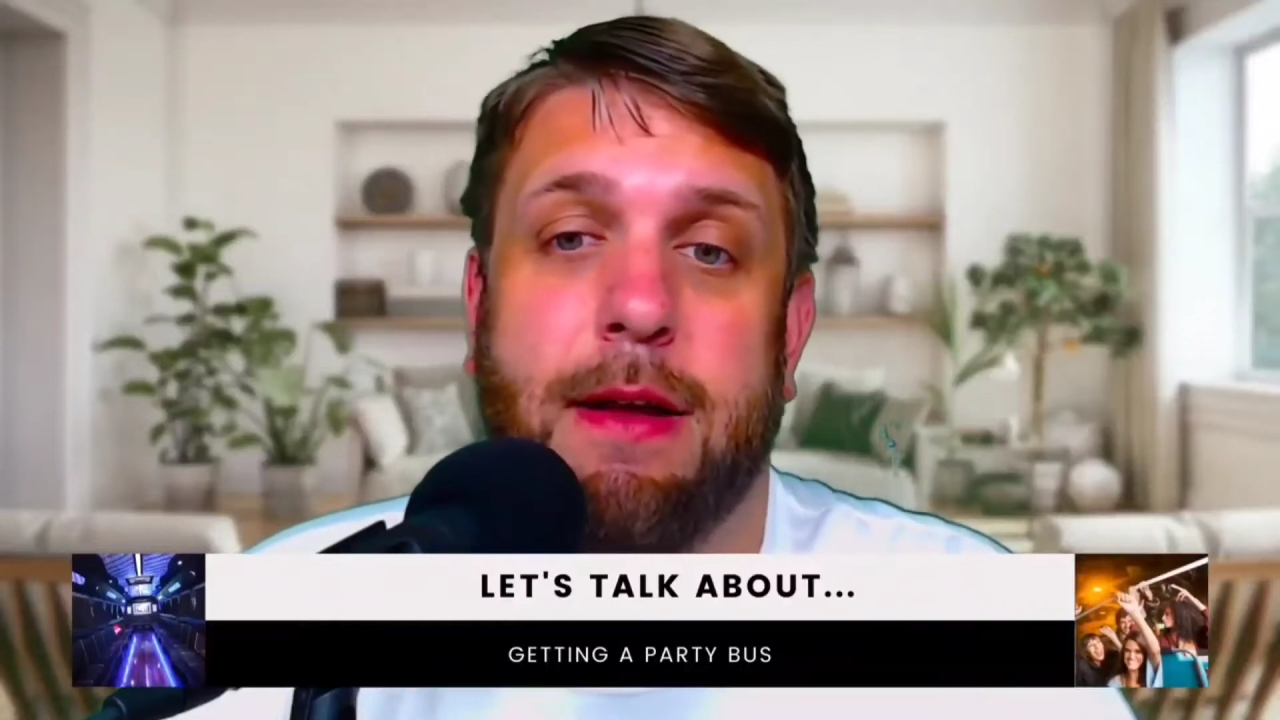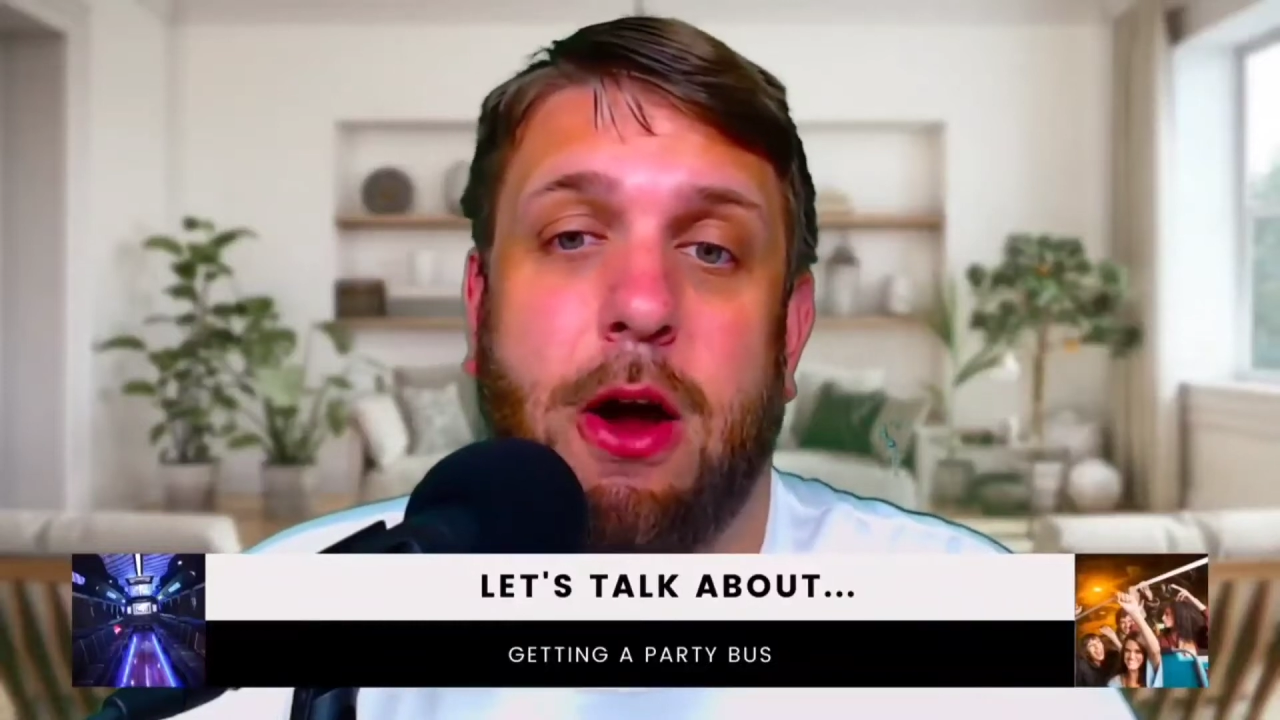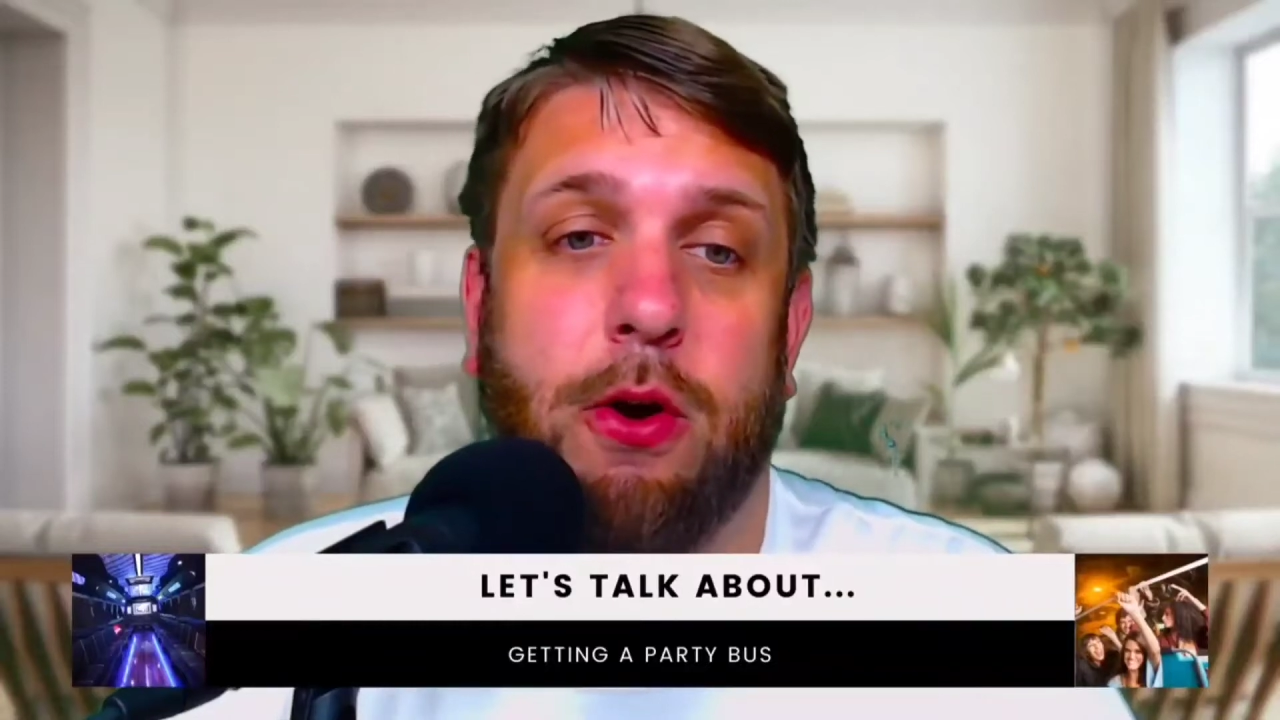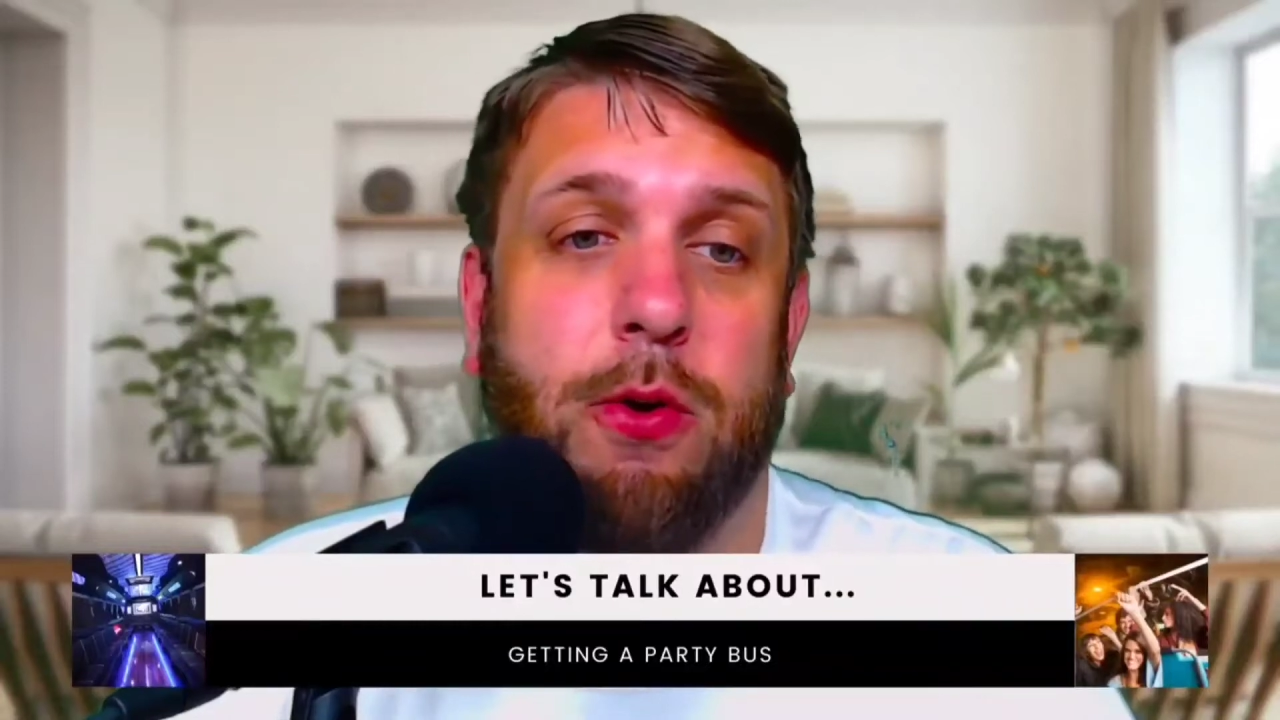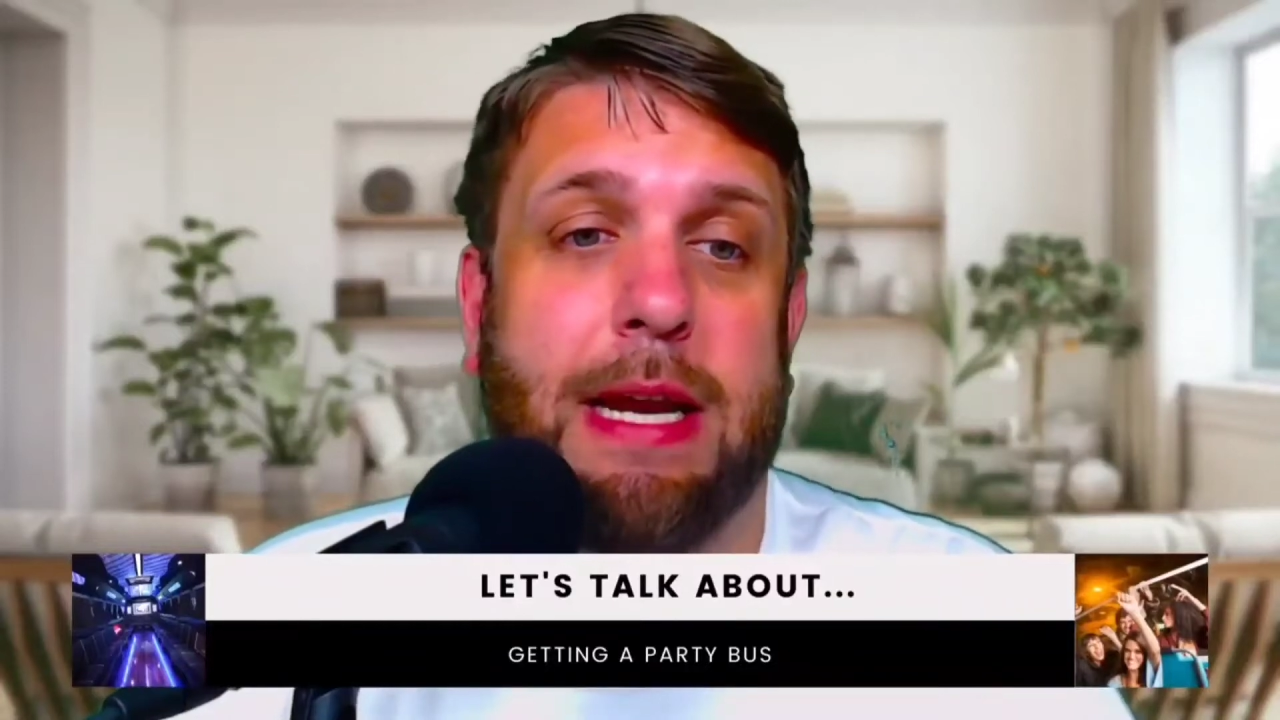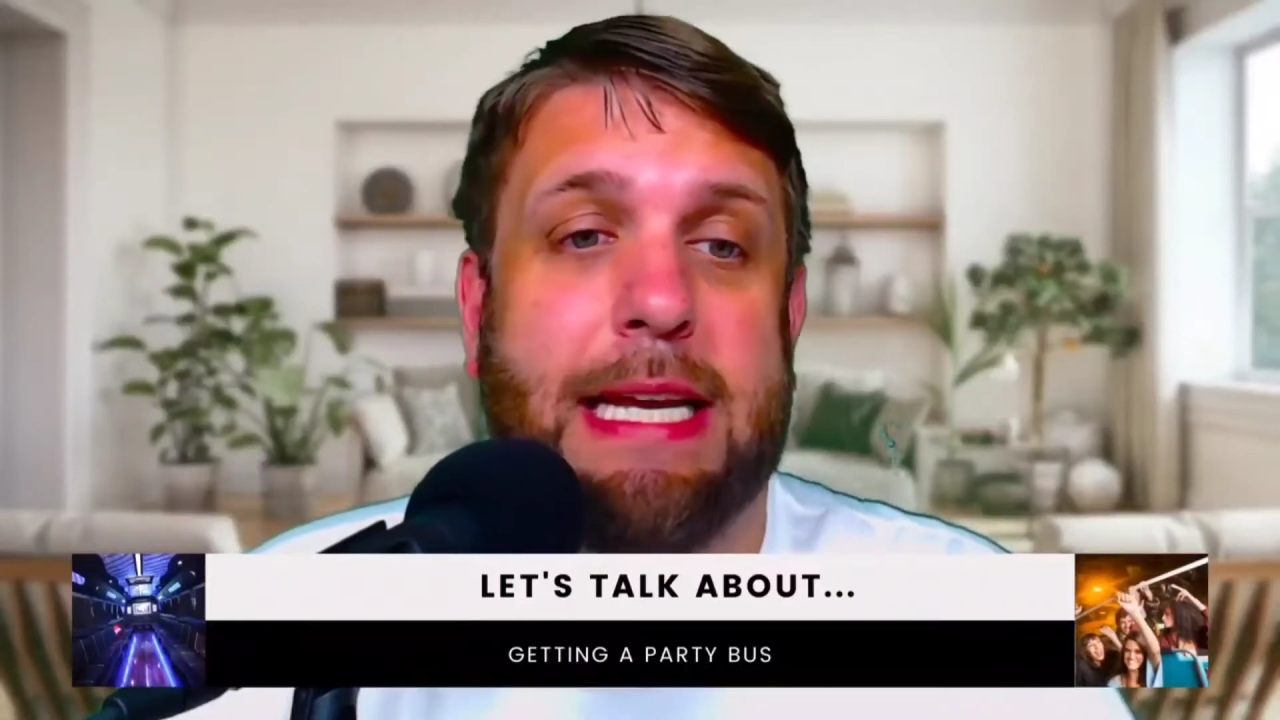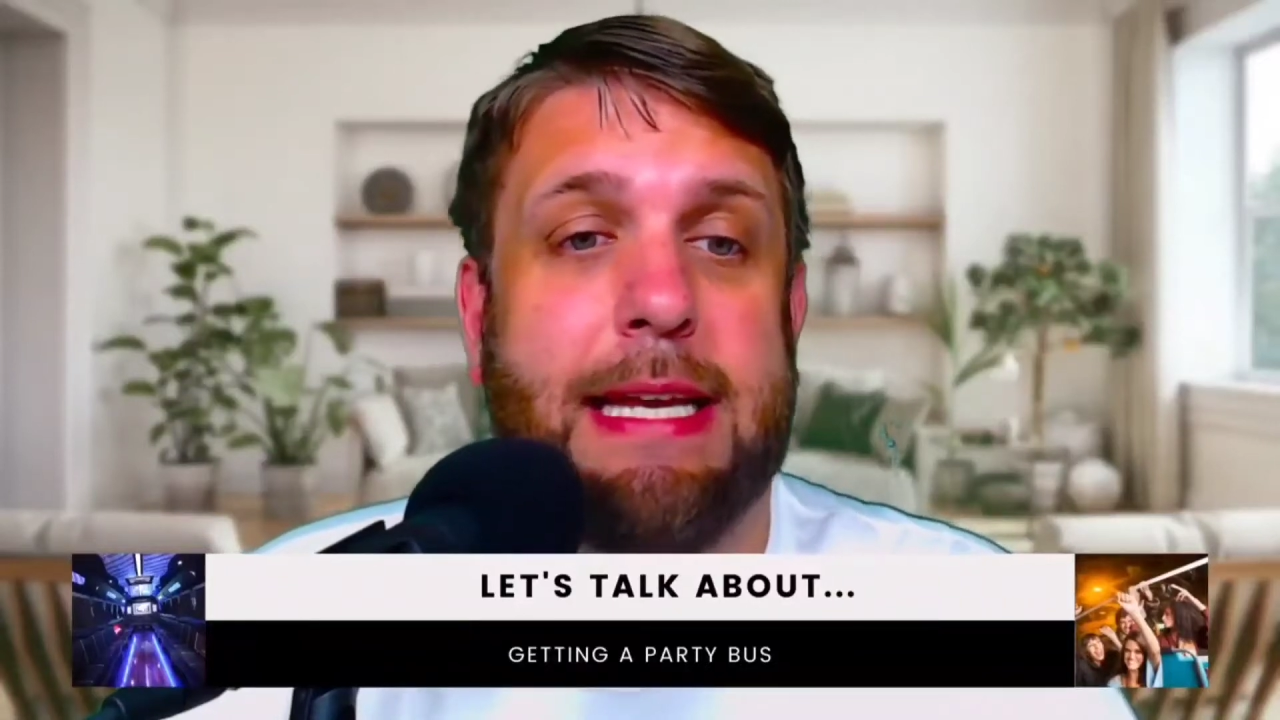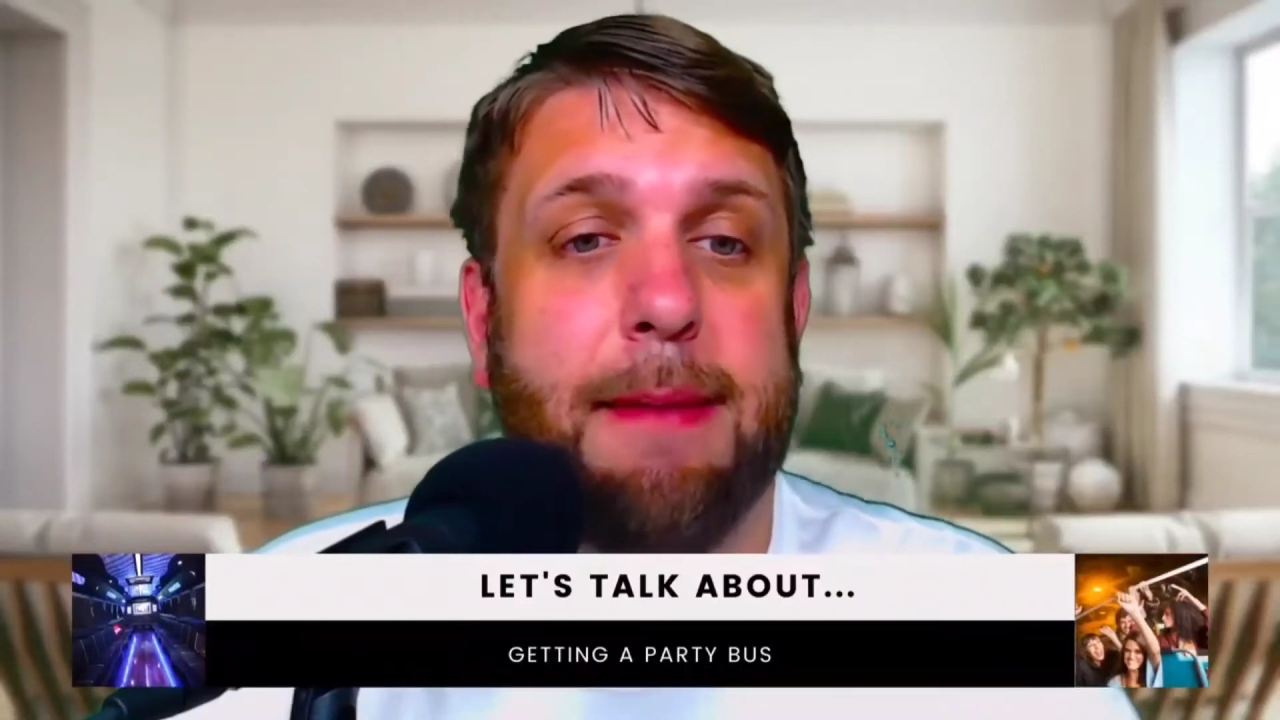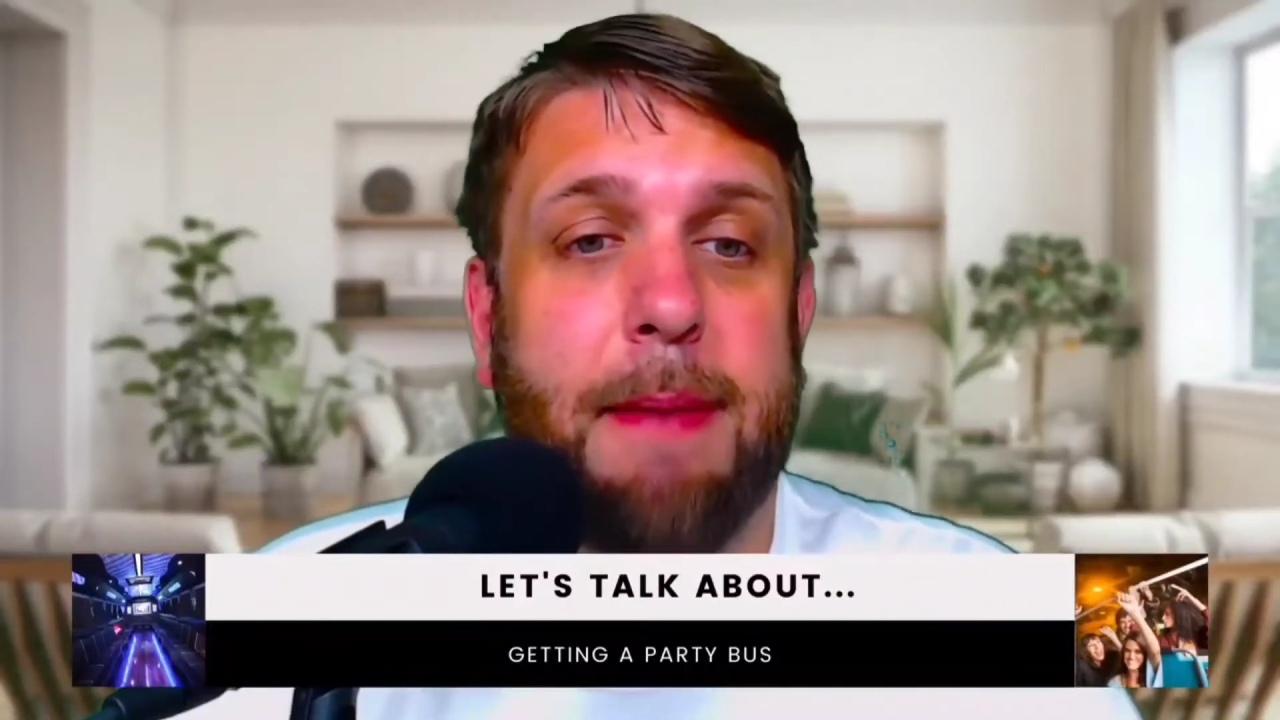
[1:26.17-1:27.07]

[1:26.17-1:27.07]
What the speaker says: are going to dip